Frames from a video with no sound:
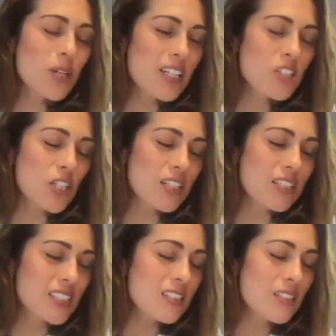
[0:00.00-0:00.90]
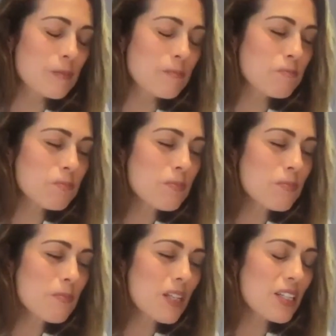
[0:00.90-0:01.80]
a chance to,
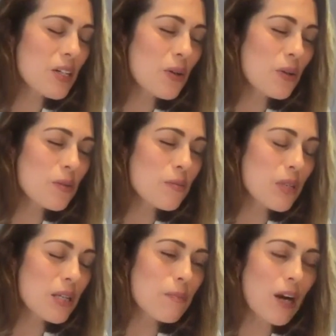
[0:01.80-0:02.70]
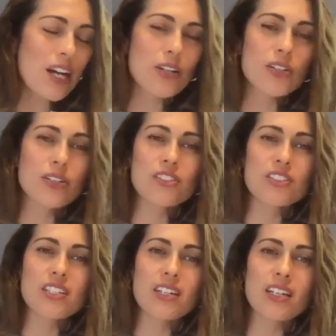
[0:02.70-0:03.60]
you know, meet buyers
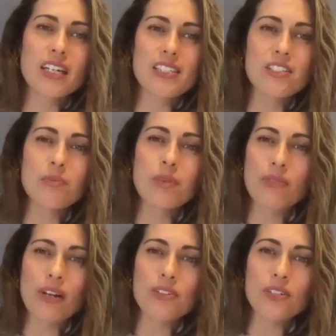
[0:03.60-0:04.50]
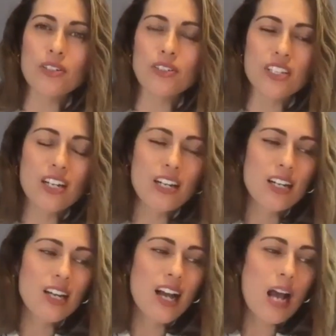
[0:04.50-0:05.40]
and get to meet vendors,
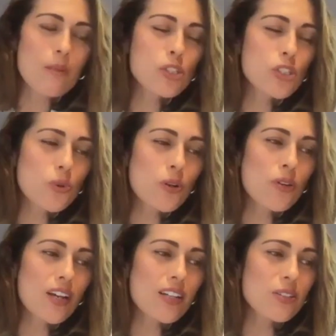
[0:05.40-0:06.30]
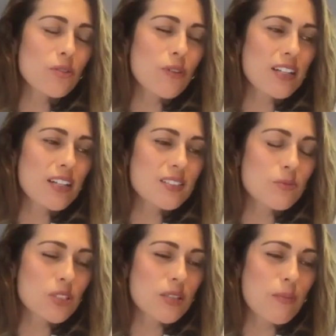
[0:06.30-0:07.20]
I'm sure that you've had some
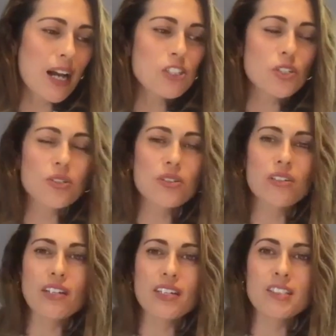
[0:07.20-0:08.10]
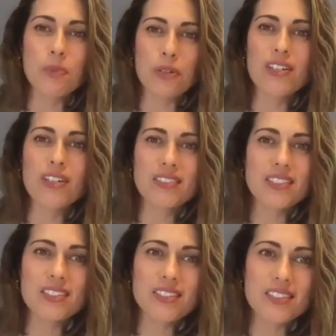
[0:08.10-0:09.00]
really magical
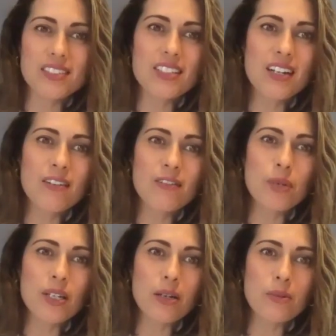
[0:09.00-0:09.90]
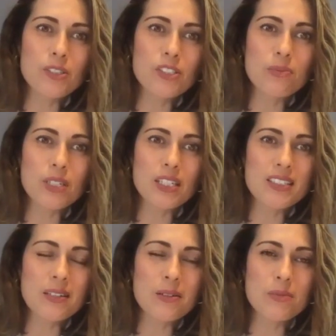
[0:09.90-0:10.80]
experiences of being able to meet
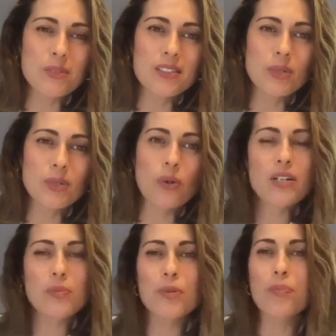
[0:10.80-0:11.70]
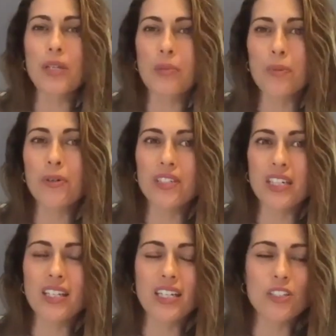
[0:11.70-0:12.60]
some incredible people. And
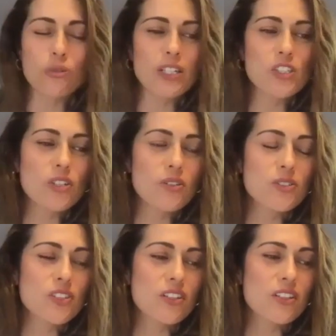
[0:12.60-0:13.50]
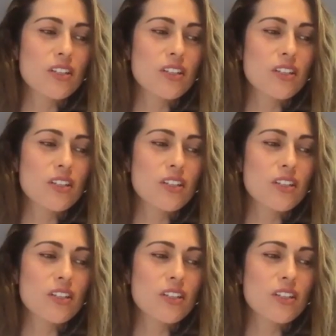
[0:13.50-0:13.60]
I think trade shows are